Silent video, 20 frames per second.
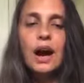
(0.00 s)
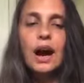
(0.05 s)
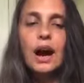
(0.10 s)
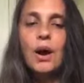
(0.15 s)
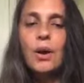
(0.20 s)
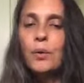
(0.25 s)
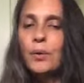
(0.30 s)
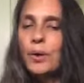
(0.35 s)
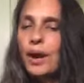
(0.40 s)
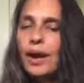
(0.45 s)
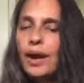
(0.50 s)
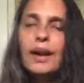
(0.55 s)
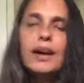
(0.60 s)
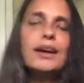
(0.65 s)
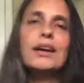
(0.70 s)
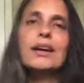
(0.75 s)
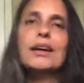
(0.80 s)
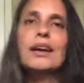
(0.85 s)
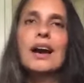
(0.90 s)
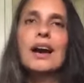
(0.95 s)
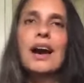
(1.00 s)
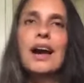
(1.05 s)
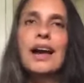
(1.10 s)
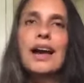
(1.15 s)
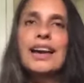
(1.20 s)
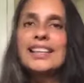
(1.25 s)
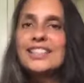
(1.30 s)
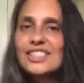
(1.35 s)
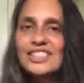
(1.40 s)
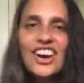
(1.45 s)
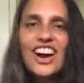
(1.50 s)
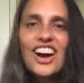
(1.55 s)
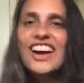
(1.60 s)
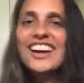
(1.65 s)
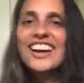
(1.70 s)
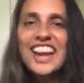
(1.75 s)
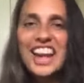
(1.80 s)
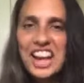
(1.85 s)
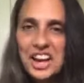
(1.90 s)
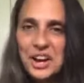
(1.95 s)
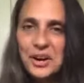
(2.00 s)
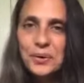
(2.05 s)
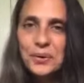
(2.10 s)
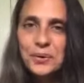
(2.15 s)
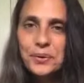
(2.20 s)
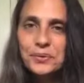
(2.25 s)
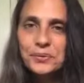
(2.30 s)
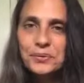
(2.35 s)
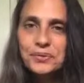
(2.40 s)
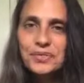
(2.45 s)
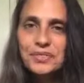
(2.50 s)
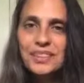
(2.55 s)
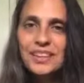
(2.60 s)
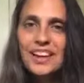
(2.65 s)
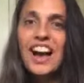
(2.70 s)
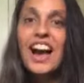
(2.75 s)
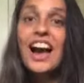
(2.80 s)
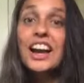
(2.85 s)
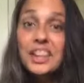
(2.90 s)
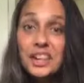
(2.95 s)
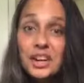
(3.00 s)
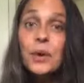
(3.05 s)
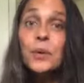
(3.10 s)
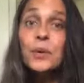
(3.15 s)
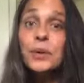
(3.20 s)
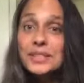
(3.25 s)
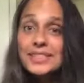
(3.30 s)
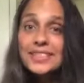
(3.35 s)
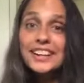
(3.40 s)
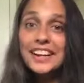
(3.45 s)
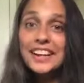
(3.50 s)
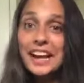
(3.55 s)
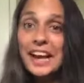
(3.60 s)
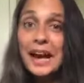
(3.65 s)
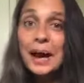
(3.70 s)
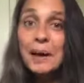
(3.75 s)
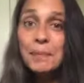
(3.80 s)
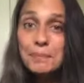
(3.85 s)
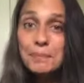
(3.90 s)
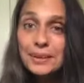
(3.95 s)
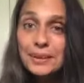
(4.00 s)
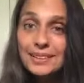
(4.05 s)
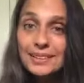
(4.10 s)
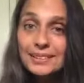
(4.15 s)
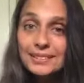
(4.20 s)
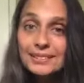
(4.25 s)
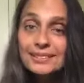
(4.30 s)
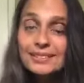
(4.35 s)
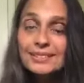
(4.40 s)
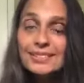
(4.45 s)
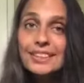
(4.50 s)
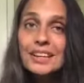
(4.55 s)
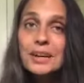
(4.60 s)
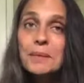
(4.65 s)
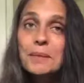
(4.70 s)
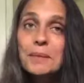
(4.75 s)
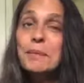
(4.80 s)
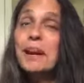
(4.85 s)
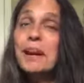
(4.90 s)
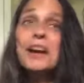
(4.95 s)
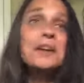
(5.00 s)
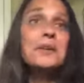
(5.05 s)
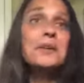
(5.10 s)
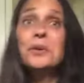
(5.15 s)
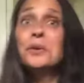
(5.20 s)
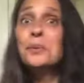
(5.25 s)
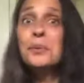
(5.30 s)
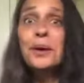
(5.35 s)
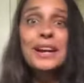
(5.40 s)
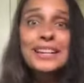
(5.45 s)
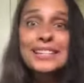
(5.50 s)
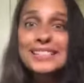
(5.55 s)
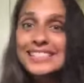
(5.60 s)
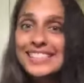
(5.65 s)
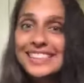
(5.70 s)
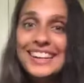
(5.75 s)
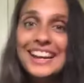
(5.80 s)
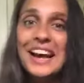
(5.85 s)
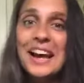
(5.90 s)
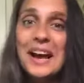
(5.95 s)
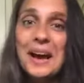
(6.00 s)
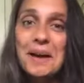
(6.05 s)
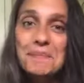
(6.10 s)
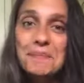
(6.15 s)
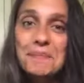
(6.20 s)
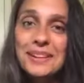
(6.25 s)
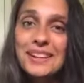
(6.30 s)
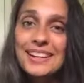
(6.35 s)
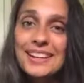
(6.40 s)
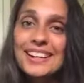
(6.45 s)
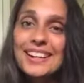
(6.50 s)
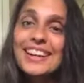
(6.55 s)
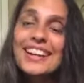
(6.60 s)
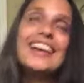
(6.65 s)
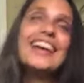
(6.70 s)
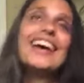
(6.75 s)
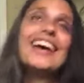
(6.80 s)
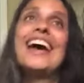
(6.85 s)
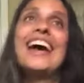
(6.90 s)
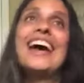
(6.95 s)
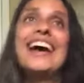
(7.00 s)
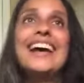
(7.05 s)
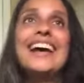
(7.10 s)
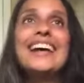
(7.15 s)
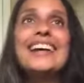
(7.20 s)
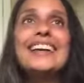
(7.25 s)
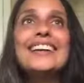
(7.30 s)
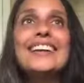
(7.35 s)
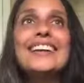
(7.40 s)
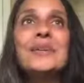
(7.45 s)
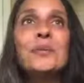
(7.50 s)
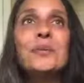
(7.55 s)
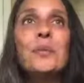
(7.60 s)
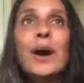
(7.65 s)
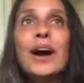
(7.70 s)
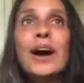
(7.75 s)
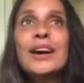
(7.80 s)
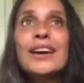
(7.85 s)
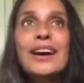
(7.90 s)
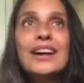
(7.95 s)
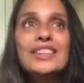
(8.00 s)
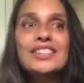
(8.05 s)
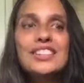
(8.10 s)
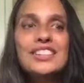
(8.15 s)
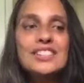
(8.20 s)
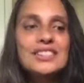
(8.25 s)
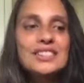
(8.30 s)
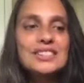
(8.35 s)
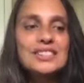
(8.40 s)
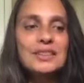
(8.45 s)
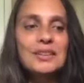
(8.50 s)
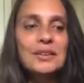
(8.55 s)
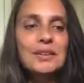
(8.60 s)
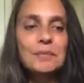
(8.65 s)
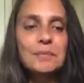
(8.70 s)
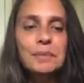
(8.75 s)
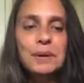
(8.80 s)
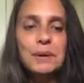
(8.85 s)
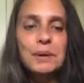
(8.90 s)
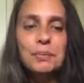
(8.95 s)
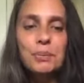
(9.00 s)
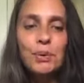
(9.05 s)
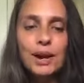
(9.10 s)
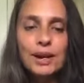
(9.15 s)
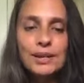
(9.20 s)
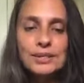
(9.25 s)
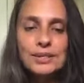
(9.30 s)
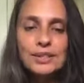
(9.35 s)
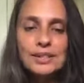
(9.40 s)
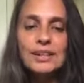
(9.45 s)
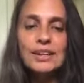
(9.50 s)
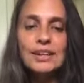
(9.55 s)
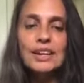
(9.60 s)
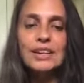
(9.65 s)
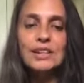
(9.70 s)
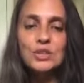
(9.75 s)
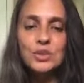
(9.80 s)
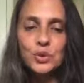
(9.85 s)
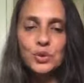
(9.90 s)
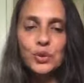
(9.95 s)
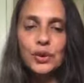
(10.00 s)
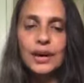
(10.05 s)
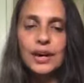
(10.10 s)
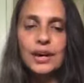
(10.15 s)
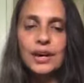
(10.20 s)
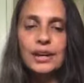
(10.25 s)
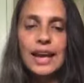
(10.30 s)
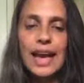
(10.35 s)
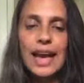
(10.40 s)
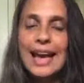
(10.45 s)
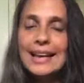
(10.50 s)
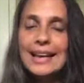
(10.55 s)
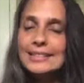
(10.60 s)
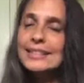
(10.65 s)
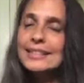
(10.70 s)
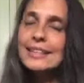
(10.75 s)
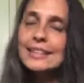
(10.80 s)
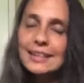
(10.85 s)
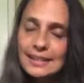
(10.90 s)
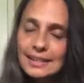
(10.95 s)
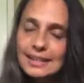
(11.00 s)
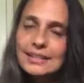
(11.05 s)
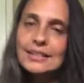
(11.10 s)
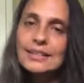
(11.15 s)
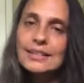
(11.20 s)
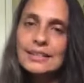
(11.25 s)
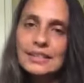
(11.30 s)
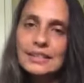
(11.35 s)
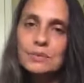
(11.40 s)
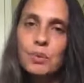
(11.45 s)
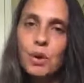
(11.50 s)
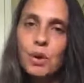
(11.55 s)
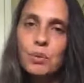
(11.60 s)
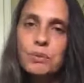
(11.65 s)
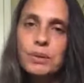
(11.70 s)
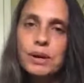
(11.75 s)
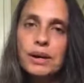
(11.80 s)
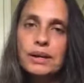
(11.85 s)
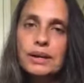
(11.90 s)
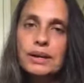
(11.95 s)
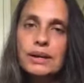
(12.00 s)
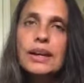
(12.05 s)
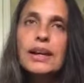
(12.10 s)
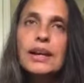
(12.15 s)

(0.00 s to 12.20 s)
okay, it's not now. I know it's going to happen, but I don't know when it's going to happen. And why not just be present, enjoy it as it is in this moment,